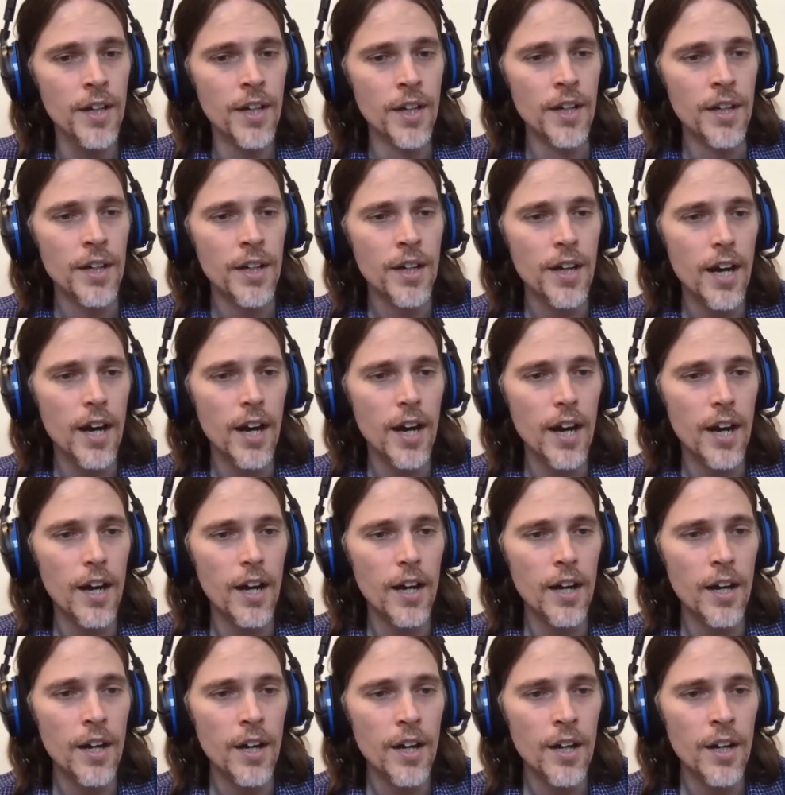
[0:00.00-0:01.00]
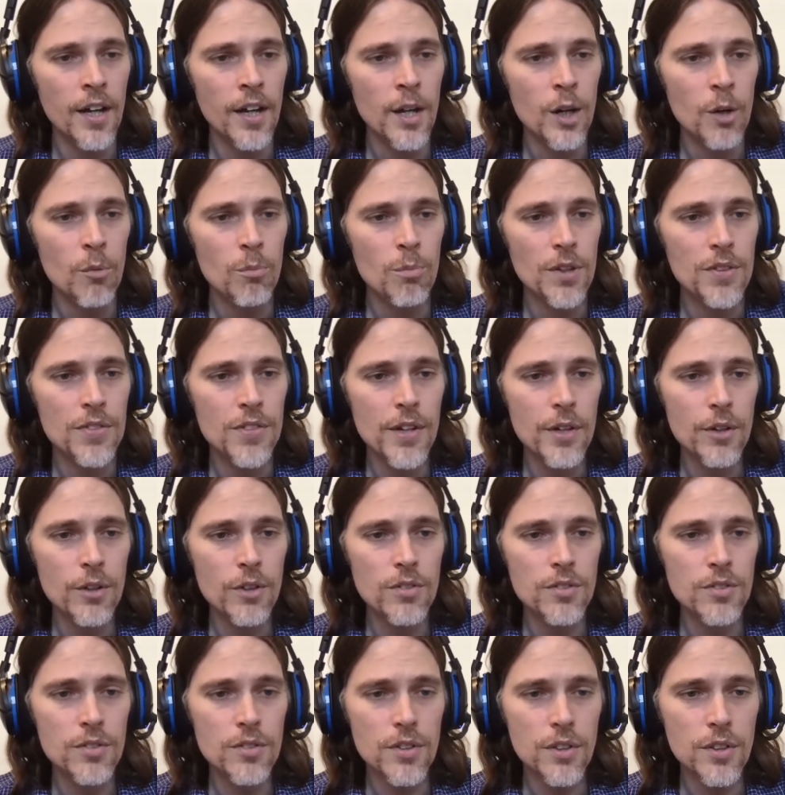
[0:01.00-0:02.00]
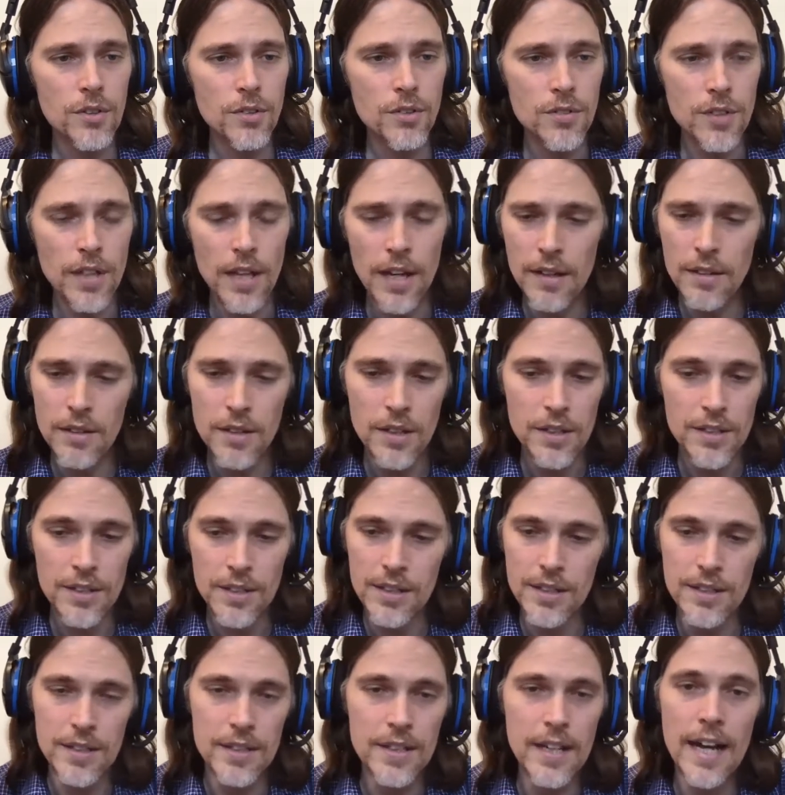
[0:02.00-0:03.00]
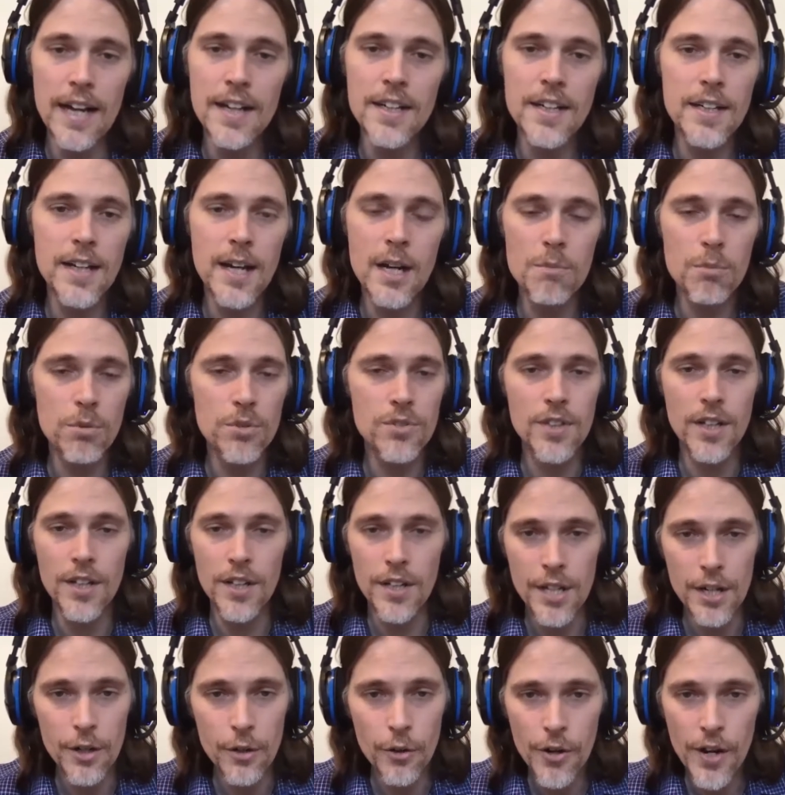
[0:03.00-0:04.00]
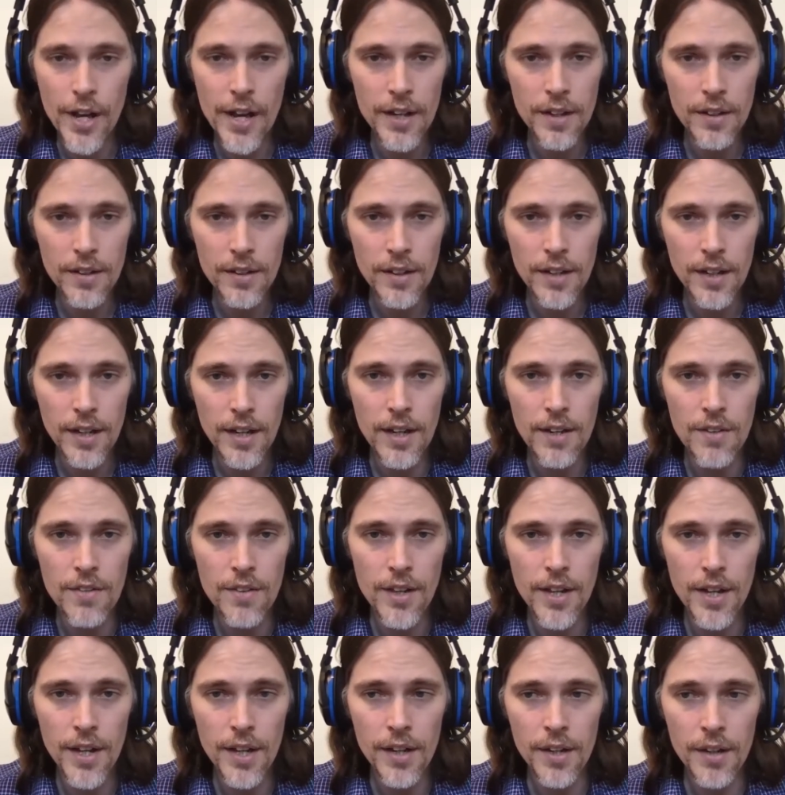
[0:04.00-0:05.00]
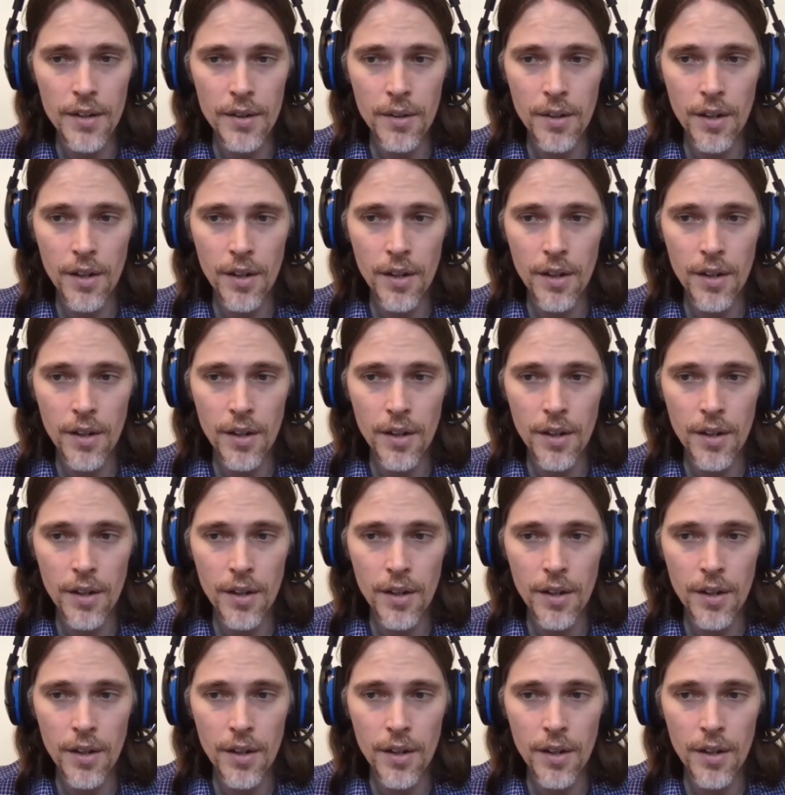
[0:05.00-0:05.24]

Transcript: Mm-hmm. Uh, but there's there's uh, ninety-nine percent internet, and then